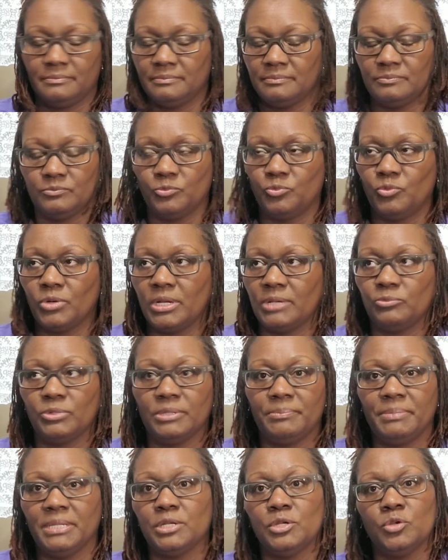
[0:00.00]
what
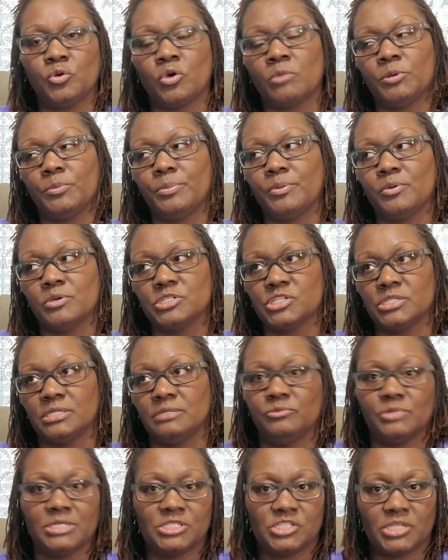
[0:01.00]
would be a normal
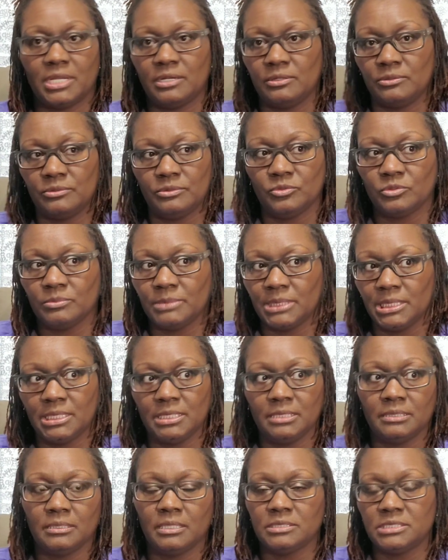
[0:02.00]
portion, which I don't normally
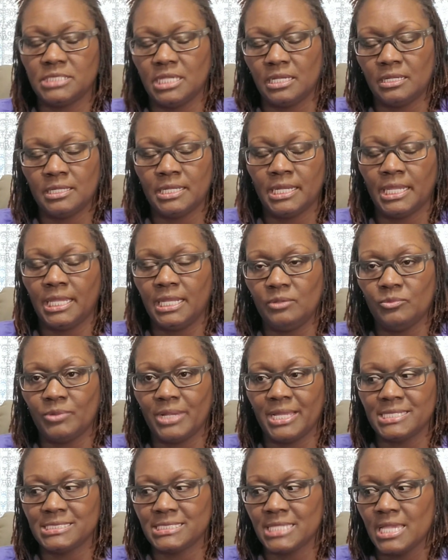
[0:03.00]
eat a ton
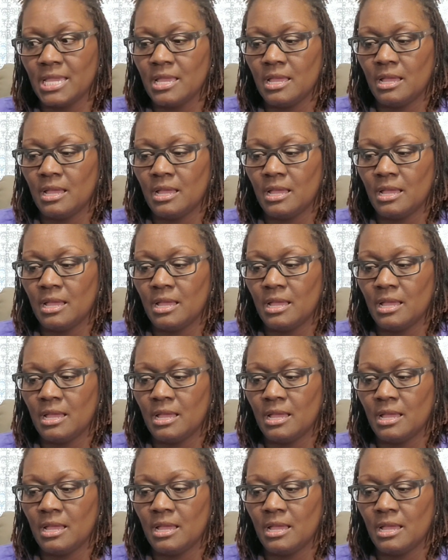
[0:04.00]
anyways,